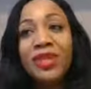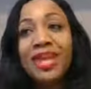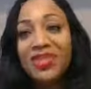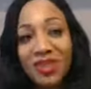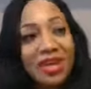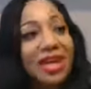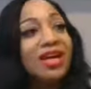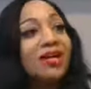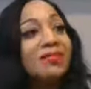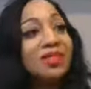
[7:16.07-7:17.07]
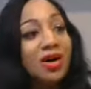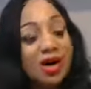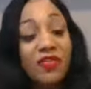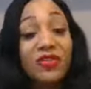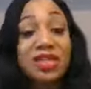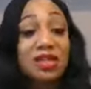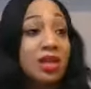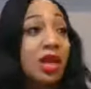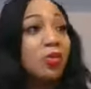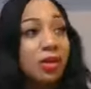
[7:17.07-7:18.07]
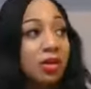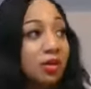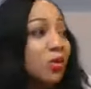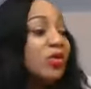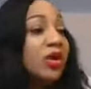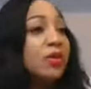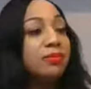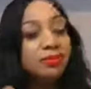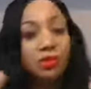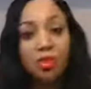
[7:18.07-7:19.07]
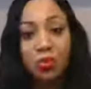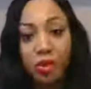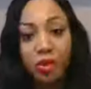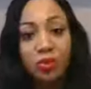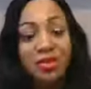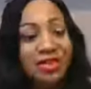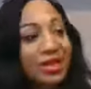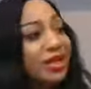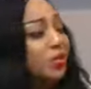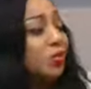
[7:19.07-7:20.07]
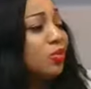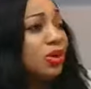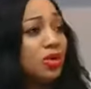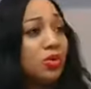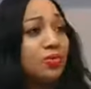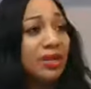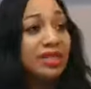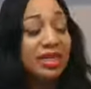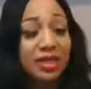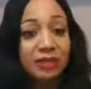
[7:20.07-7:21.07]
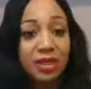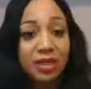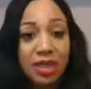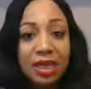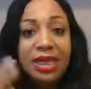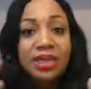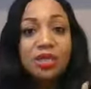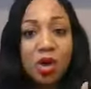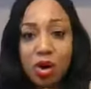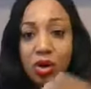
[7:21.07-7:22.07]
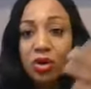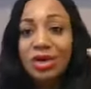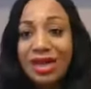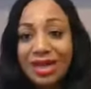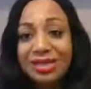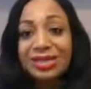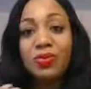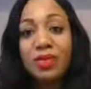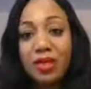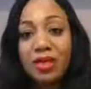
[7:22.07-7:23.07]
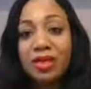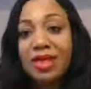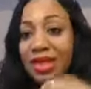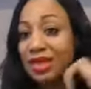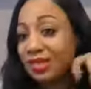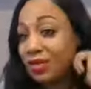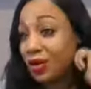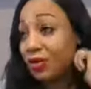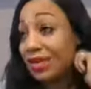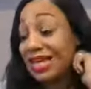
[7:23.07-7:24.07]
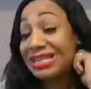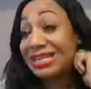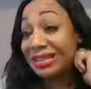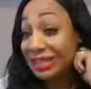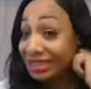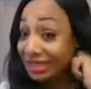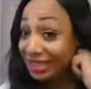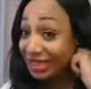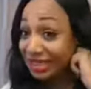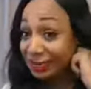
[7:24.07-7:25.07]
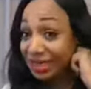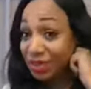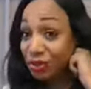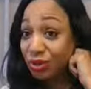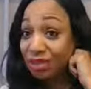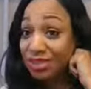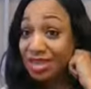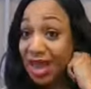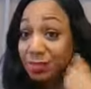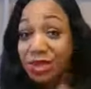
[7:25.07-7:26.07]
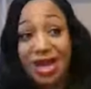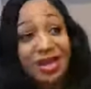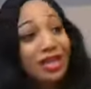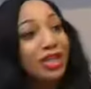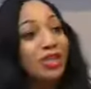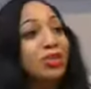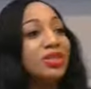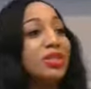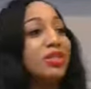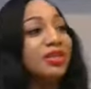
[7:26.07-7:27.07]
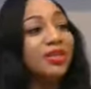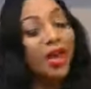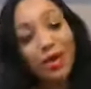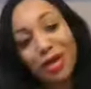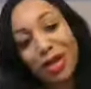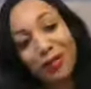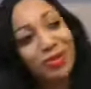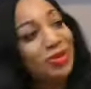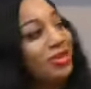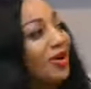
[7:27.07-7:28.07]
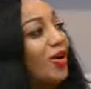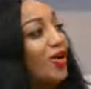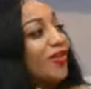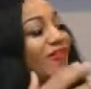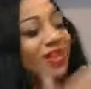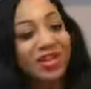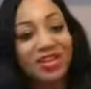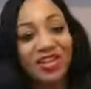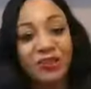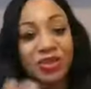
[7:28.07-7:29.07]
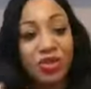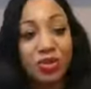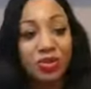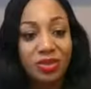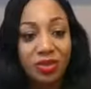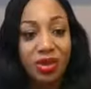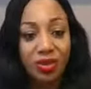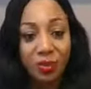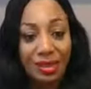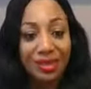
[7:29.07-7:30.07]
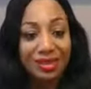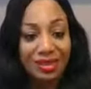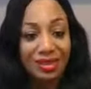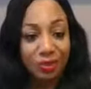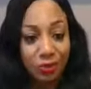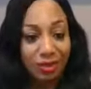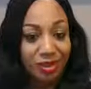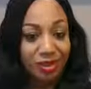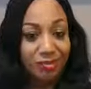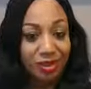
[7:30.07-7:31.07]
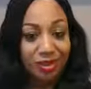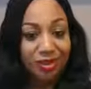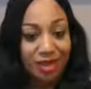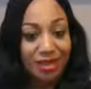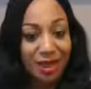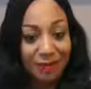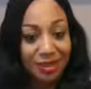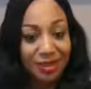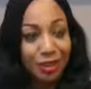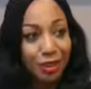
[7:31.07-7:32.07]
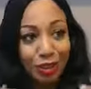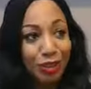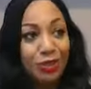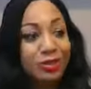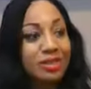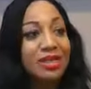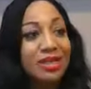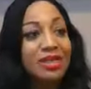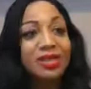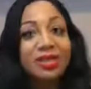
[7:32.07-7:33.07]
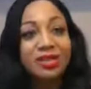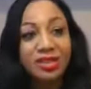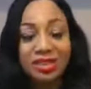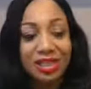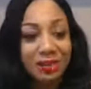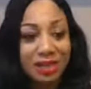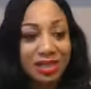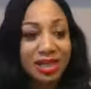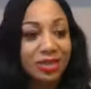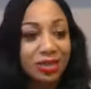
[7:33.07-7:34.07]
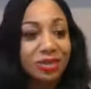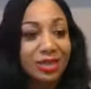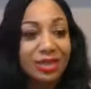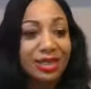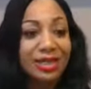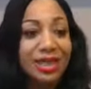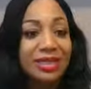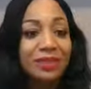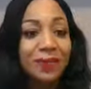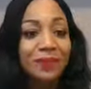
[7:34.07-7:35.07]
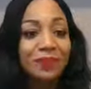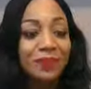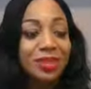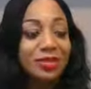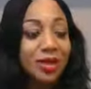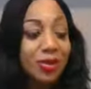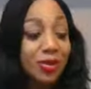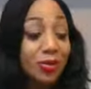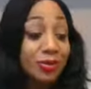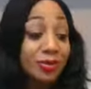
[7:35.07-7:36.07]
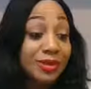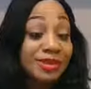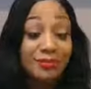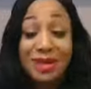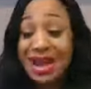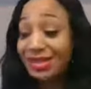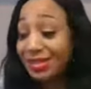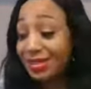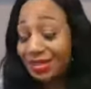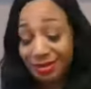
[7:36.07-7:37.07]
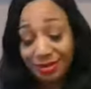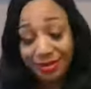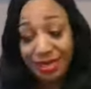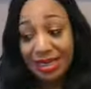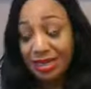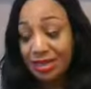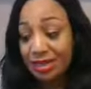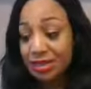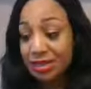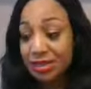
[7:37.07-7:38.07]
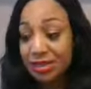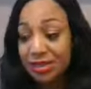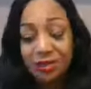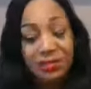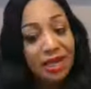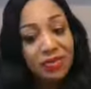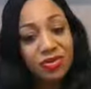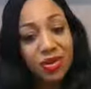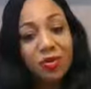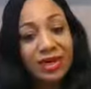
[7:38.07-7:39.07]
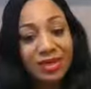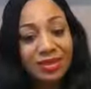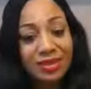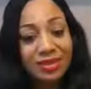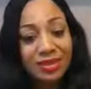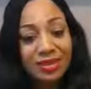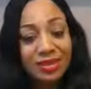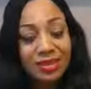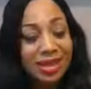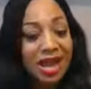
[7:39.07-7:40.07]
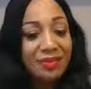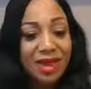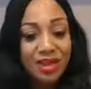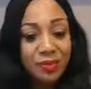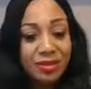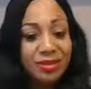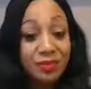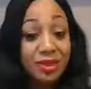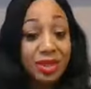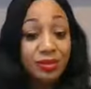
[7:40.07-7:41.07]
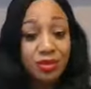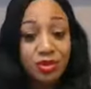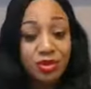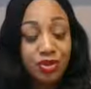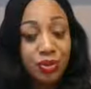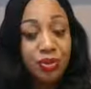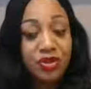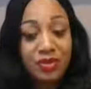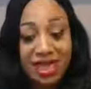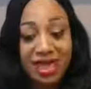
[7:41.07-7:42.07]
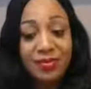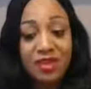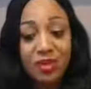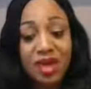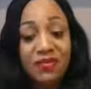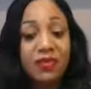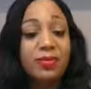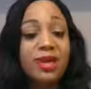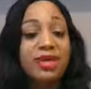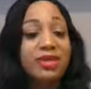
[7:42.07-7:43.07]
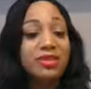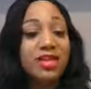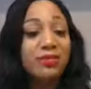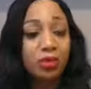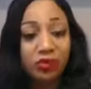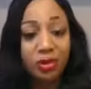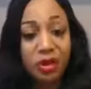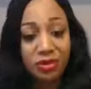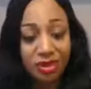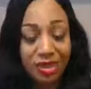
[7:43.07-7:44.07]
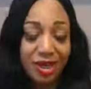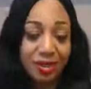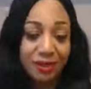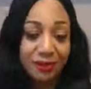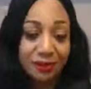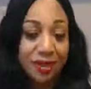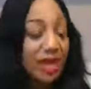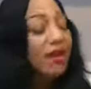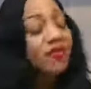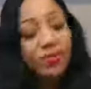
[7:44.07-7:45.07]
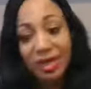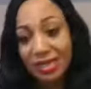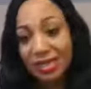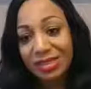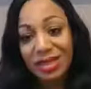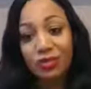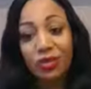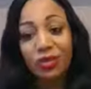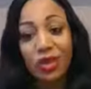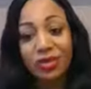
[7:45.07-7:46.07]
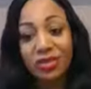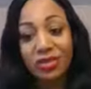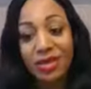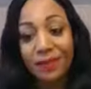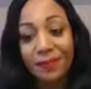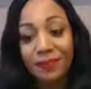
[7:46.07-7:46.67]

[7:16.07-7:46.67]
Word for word: And then I come to the office and then I work, whether I'm, you know, working with clients or I'm working with my team it's all constant work. And so it looks easy because you see the snapshot, you see the turn up, you see all the fun stuff, but you don't see all the behind the scenes work that's being that's happening. You don't see the sleepless nights, you don't see the late nights. So balance is sometimes there's no balance. Time management, sometimes you just do with the time that you have. Everybody has the same 24 hours in a day. Everybody has the same 24 hours in a day.